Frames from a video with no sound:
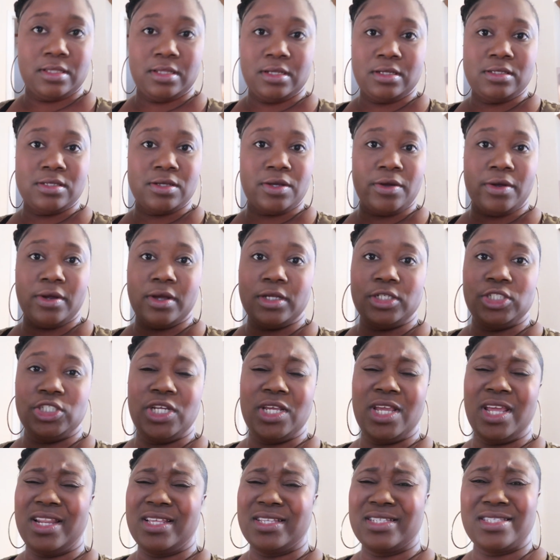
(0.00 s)
This girl,
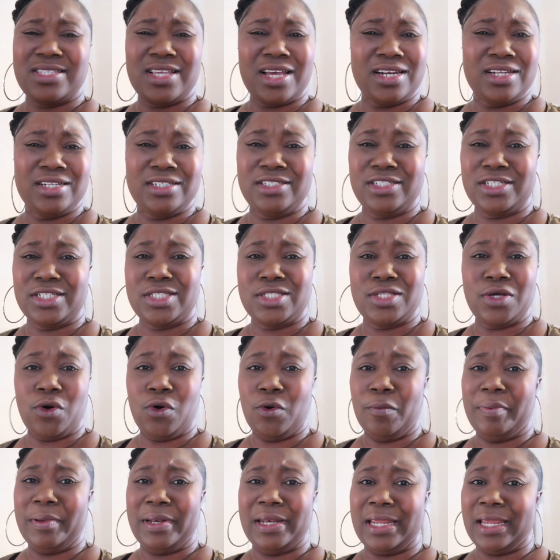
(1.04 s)
she get excited just to
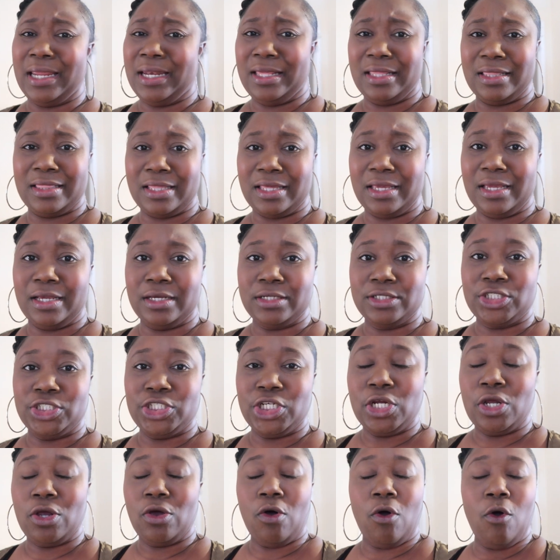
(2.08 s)
open anything.
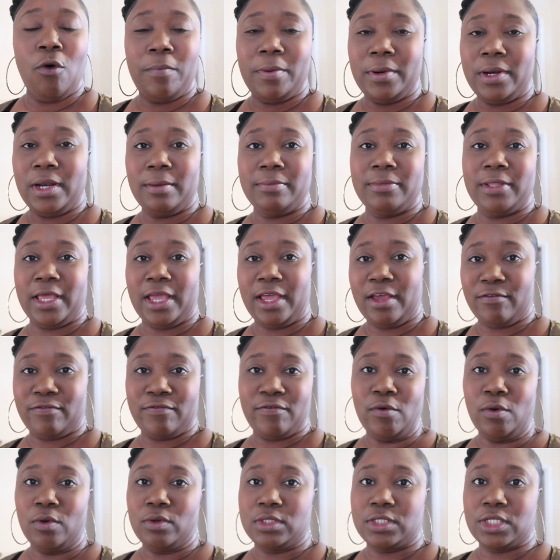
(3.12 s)
She opened up the
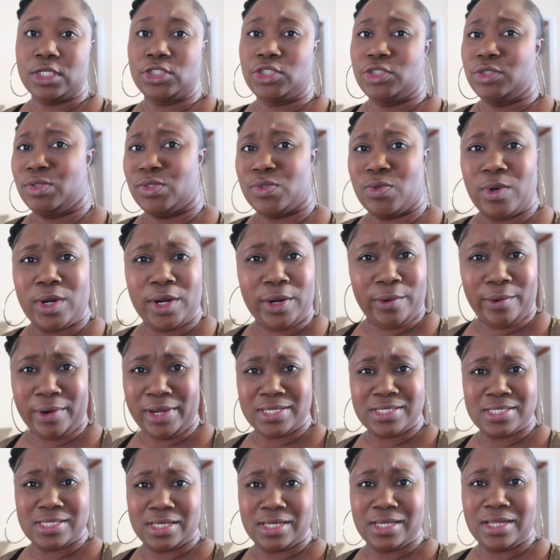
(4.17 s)
headphones and she was going
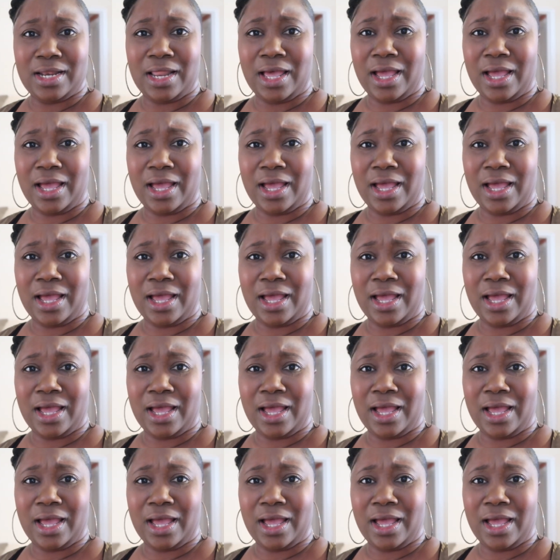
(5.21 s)
crazy.